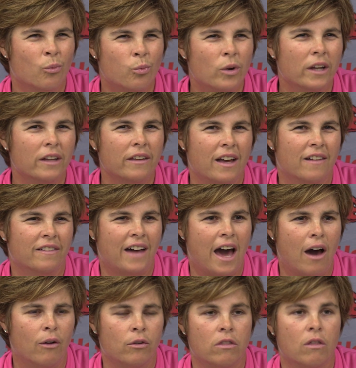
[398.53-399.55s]
really
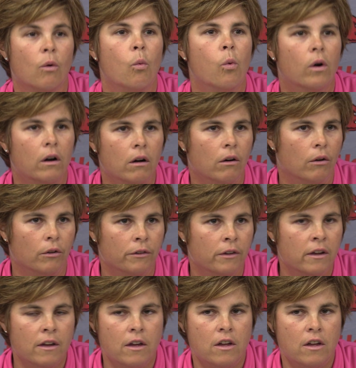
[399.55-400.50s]
allowed the world